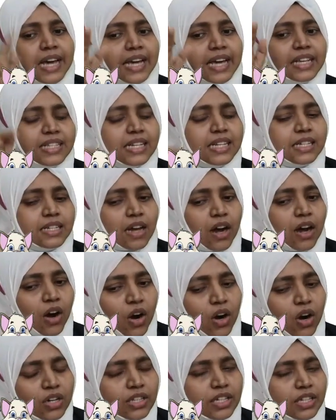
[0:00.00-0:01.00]
Is it
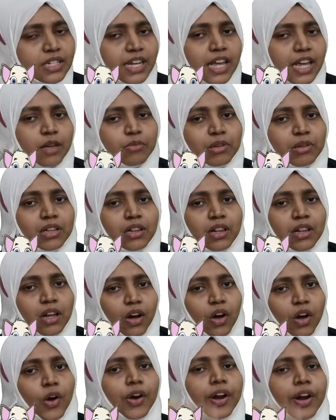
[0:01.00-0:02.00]
on the table
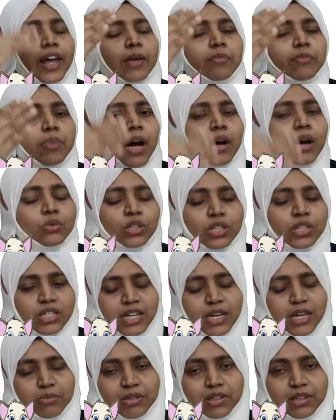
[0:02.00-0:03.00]
or above the
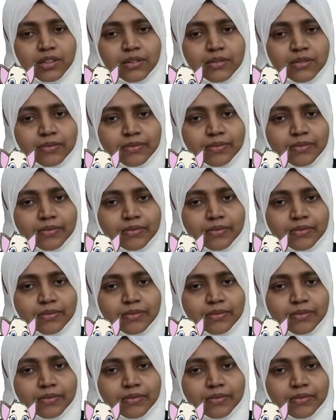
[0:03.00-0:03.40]
table?